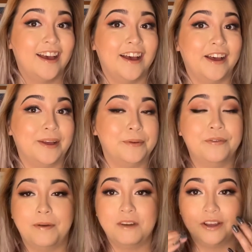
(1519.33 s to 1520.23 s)
If
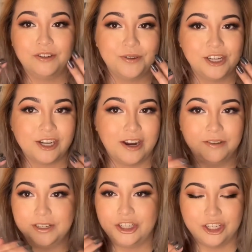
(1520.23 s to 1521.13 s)
I'm not doing shadow,
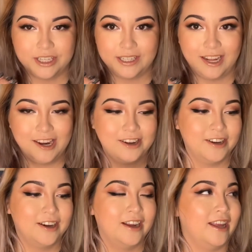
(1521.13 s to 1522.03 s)
it's just liner.
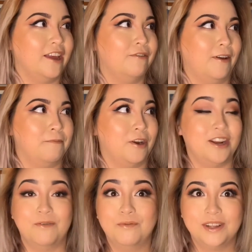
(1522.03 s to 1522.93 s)
If I'm
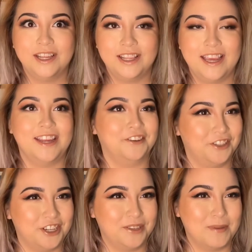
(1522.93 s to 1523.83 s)
running really late, it's
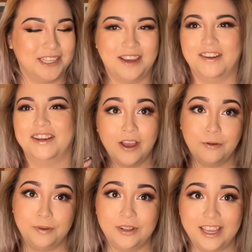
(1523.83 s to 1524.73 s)
just mascara. I
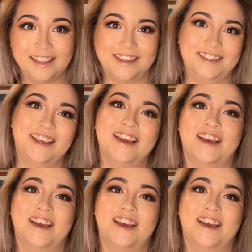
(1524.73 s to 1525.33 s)
hope you like this.